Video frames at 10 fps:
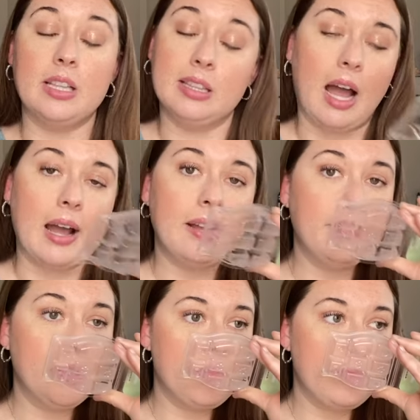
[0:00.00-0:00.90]
Live.
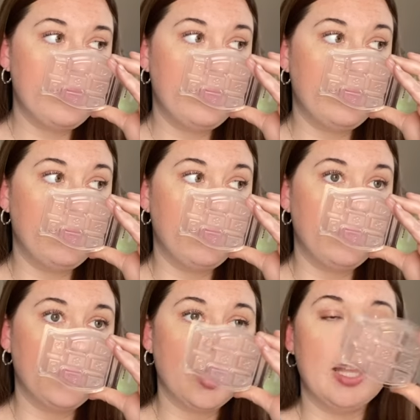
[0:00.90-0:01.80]

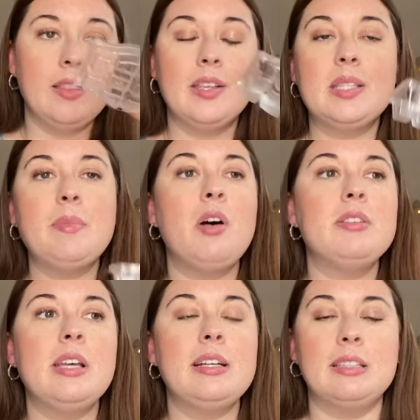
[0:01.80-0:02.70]
This smells
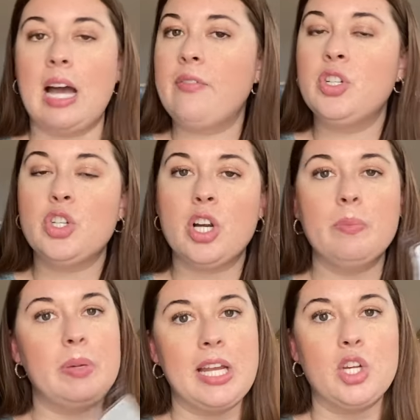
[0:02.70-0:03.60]
like lavender and
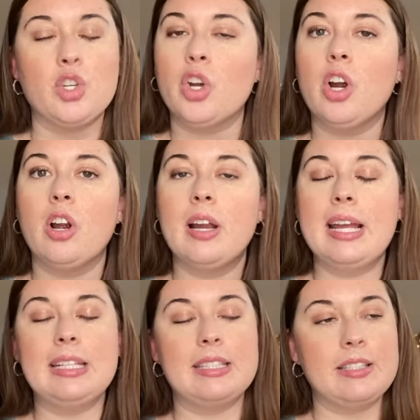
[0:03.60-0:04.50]
pink sugar.
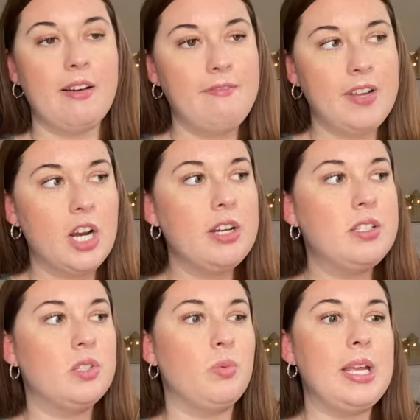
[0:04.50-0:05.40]
It's a very
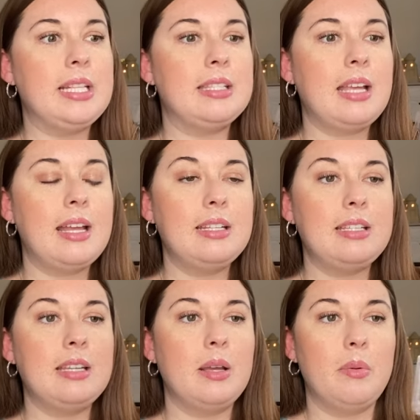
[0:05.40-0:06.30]
sweet
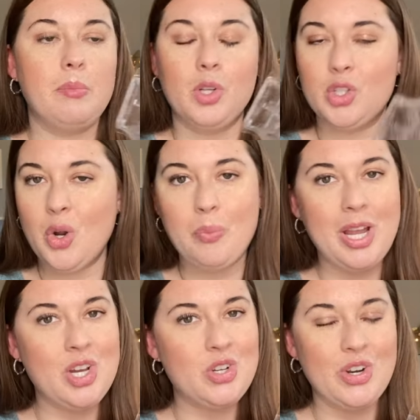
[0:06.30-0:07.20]
scent. There's no
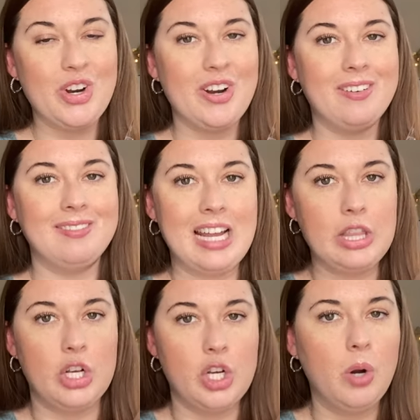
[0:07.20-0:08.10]
pink sugar in the
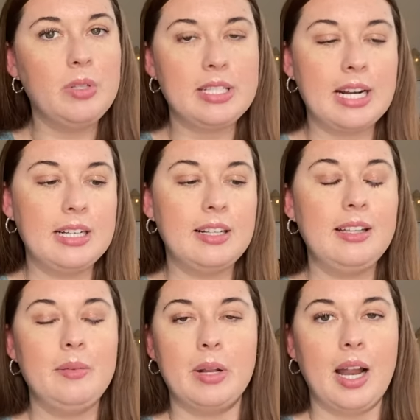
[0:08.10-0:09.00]
notes technically,
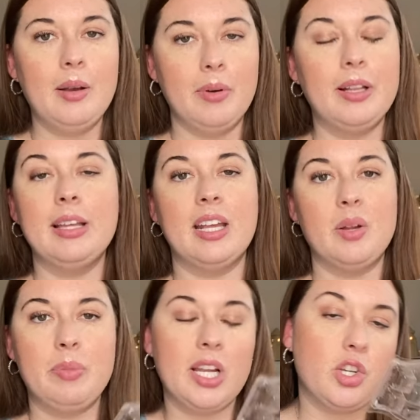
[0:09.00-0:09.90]
but I really get a
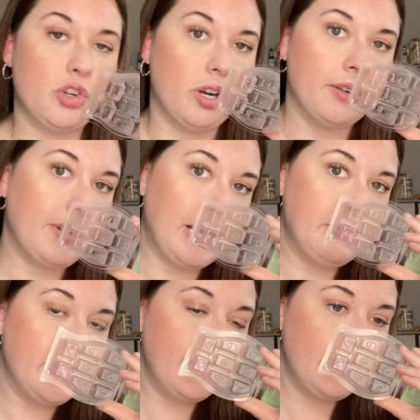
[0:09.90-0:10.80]
pink sugar vibe
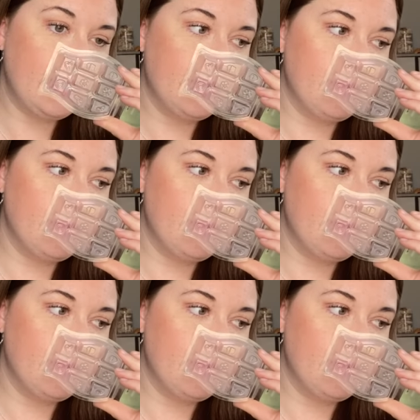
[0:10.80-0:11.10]
to this.